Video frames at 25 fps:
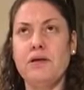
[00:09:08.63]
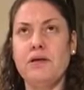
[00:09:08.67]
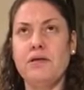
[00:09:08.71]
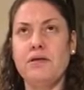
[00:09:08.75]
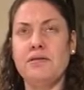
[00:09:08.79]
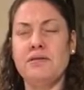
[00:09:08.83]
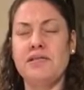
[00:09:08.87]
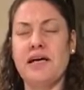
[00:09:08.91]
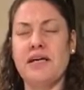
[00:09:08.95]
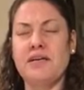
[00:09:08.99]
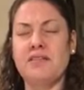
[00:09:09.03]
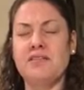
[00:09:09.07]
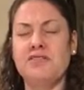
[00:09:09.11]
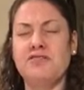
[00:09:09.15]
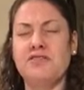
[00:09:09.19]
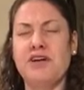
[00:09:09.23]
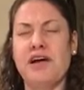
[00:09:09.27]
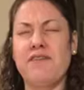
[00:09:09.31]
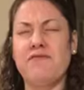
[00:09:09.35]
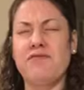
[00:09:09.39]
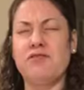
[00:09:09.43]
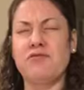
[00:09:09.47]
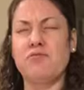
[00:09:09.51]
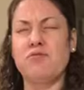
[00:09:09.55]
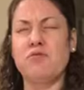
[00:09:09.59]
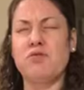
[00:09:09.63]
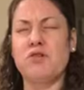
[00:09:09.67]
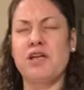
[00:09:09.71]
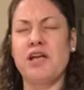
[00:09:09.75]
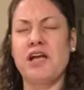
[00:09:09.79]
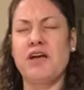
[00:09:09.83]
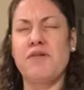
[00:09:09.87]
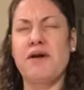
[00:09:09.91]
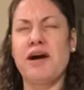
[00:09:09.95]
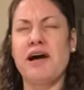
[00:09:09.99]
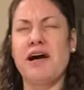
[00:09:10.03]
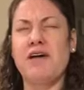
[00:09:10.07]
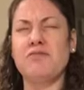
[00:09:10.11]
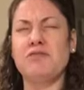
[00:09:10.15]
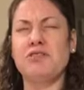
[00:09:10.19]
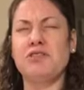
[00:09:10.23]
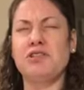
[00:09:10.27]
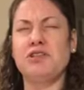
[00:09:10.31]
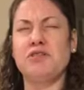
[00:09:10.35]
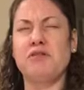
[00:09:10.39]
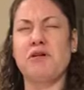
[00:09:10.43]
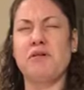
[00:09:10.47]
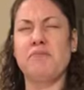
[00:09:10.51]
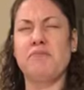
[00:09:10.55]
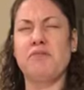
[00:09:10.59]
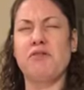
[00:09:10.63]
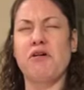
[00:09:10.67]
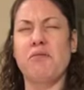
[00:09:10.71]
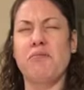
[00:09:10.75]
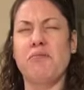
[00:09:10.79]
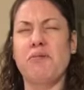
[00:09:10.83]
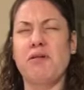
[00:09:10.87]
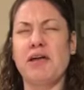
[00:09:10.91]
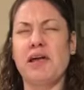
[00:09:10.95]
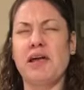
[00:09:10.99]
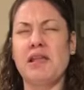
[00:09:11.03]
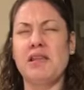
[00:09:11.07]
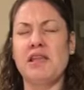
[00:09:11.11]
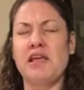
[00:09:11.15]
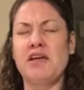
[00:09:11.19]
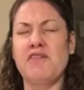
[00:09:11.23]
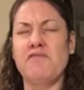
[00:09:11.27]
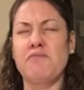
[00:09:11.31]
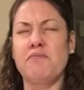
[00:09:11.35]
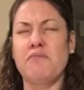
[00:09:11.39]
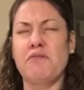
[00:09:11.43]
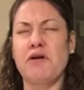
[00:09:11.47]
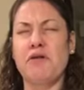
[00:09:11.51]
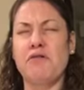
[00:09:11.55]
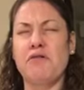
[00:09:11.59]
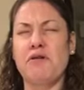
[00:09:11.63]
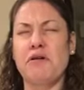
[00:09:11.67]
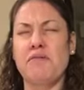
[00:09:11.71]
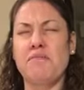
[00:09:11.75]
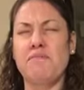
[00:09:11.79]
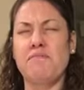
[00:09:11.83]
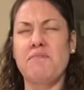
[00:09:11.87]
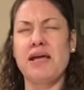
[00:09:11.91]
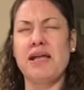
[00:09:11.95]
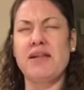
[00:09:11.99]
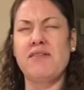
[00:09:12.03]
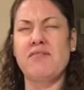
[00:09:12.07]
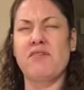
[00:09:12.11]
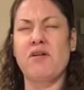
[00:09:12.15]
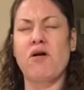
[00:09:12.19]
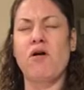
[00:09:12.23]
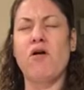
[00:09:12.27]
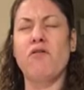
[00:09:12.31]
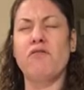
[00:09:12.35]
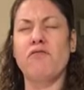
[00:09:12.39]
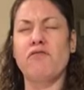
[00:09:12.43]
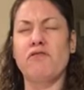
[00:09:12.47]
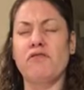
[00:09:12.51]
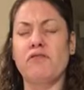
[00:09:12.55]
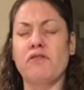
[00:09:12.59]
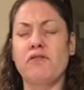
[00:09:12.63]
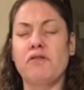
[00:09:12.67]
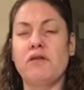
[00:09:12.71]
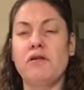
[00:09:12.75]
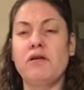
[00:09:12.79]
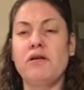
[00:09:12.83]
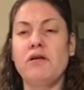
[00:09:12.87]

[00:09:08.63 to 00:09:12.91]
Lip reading: taxi drivers wouldn't know how to do it properly, and they've broken bits off and